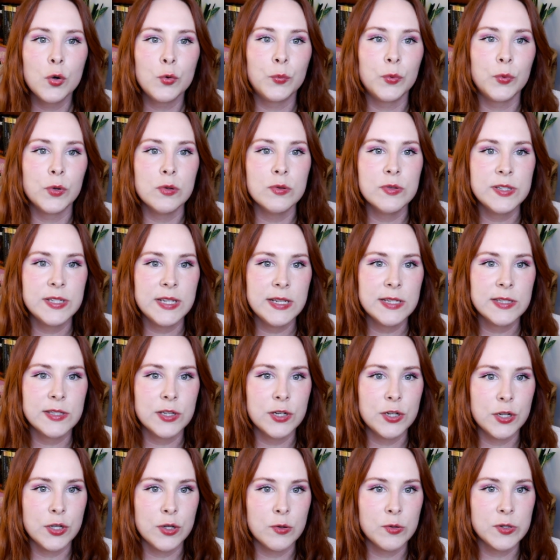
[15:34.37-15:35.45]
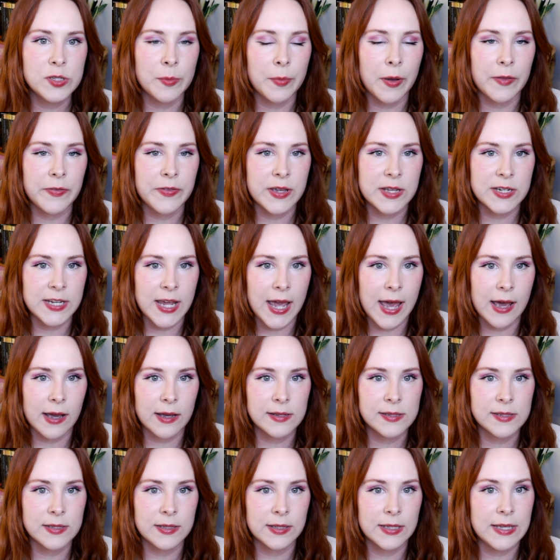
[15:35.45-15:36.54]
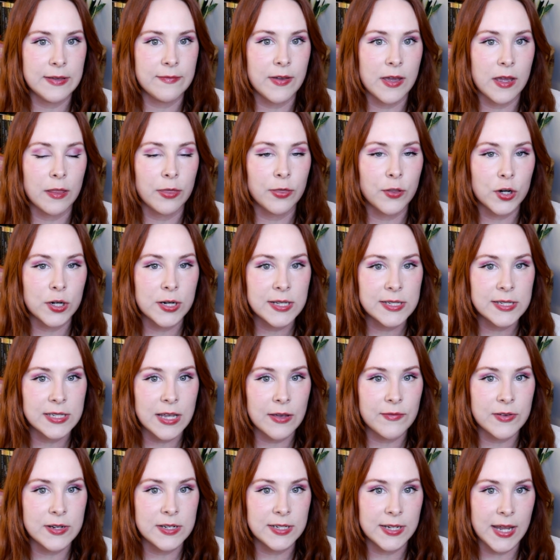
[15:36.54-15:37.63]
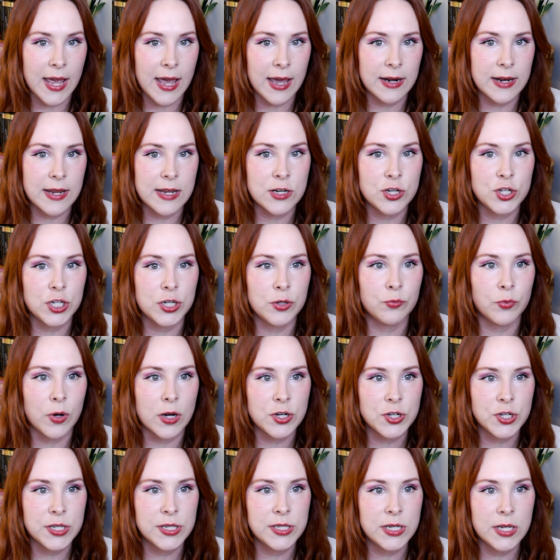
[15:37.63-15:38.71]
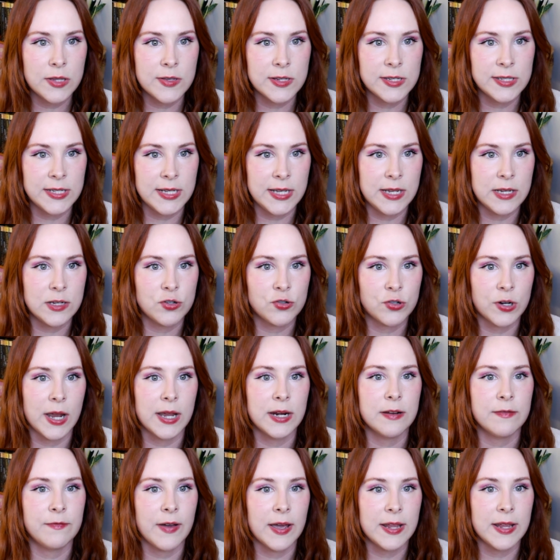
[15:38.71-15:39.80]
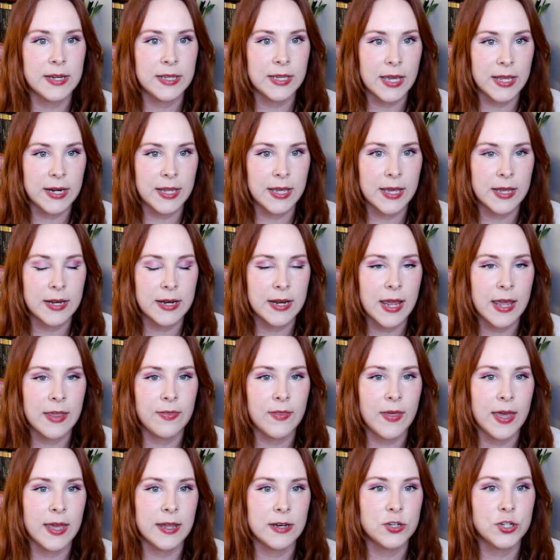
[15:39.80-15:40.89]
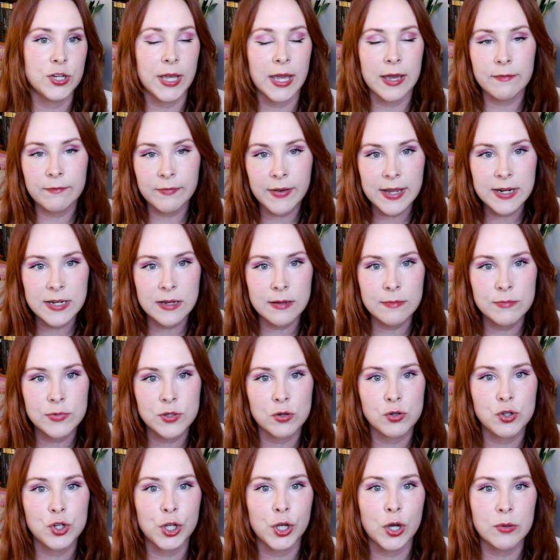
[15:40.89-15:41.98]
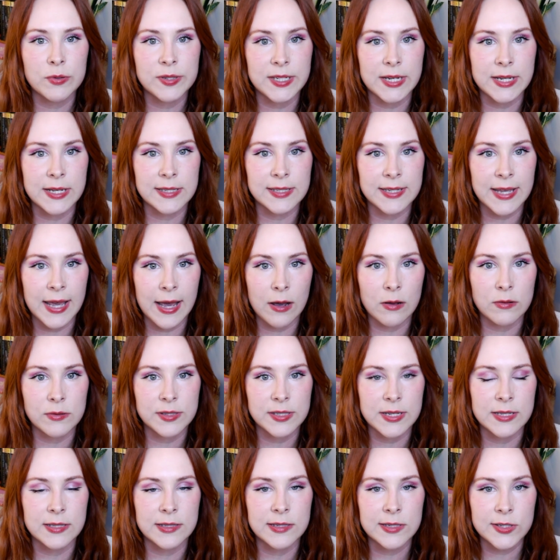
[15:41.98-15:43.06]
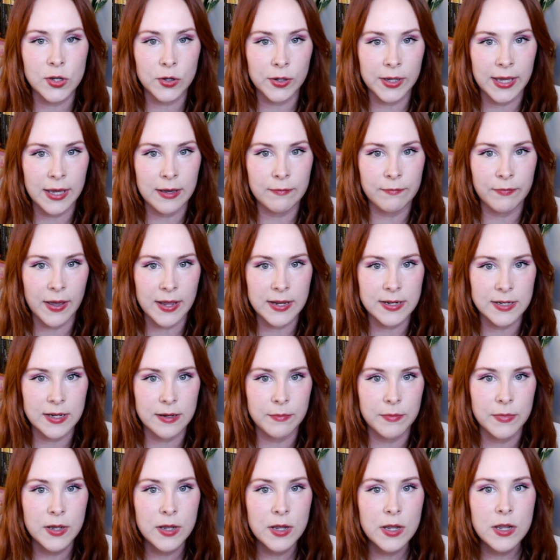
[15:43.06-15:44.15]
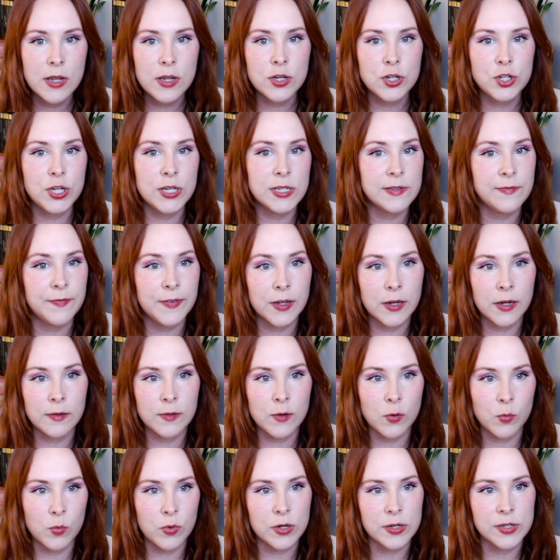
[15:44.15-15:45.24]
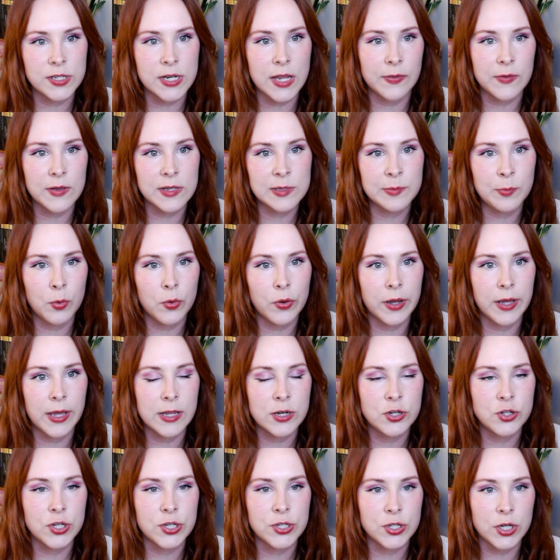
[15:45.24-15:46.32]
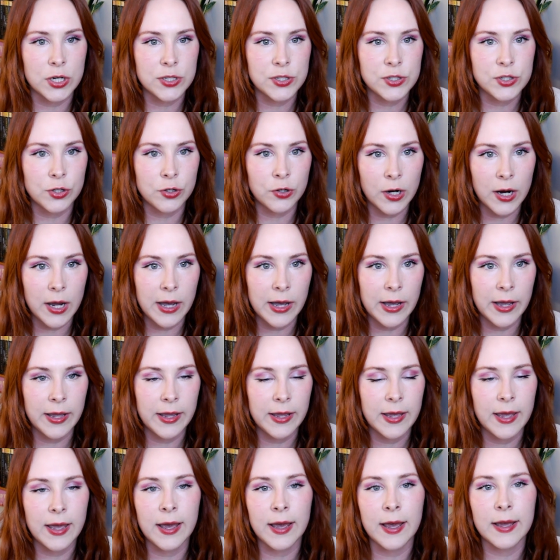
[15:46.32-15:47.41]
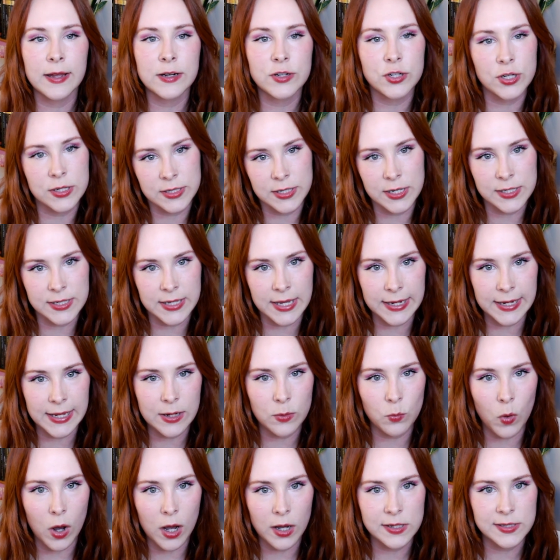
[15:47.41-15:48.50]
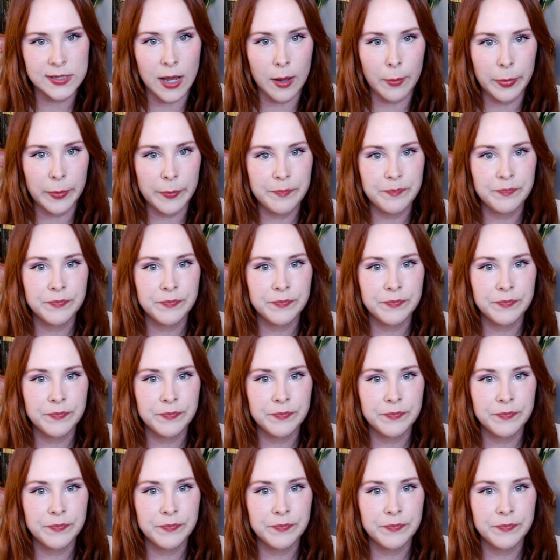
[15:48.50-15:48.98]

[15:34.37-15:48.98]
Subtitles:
Rune sees the news about the attacks, leaving 37 dead, and she rushes to the scene trying to find Gideon, and then she can't find him, so she goes to his house and still can't find him. She's fearing the worst at this point, and she starts to cry, just as Gideon walks up.